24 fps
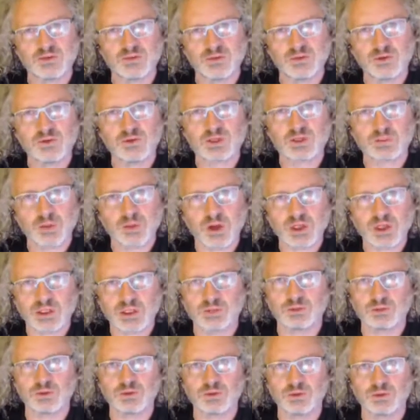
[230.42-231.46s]
few as
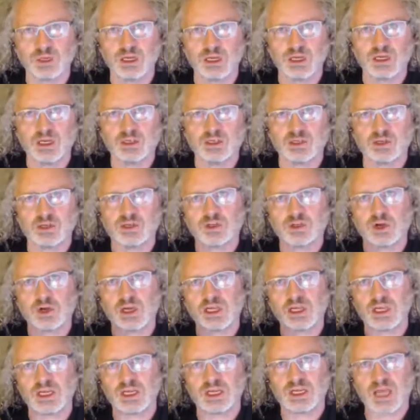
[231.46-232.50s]
possible. So you try
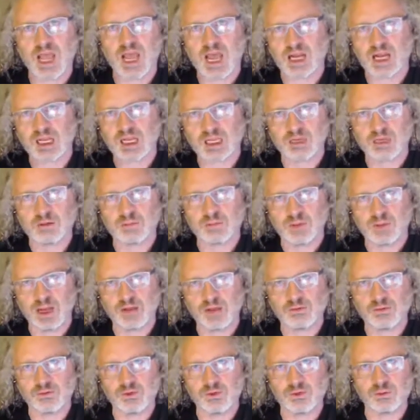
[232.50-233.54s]
and get an elegant
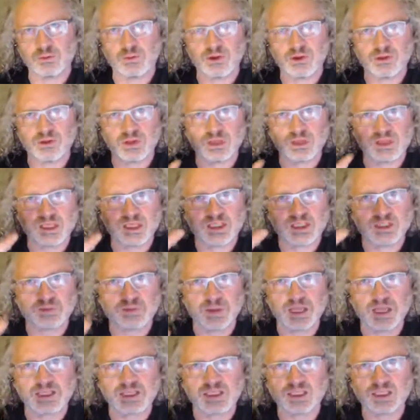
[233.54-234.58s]
platform where there are these
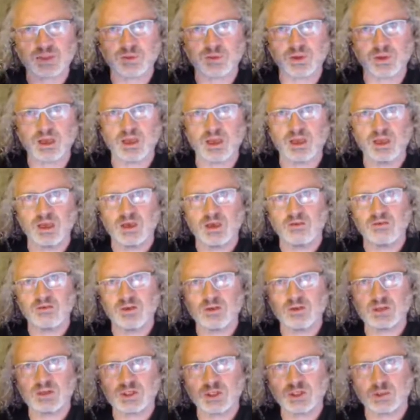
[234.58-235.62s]
spaces where
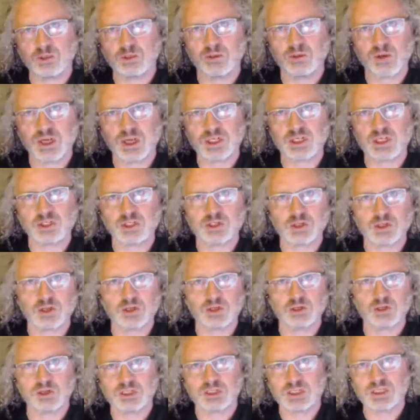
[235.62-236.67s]
various operations
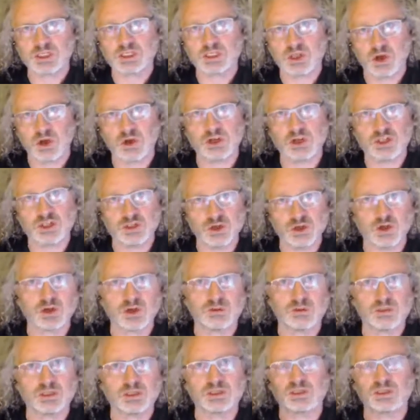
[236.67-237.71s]
essentially on a
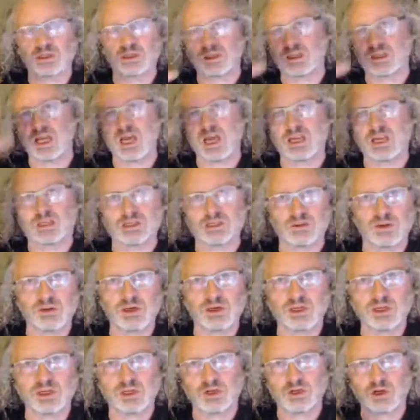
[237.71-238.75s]
document and the data
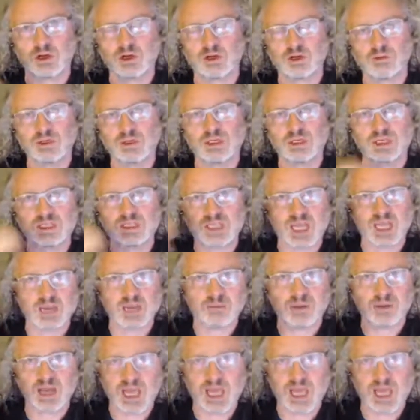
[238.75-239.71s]
surrounding the document can take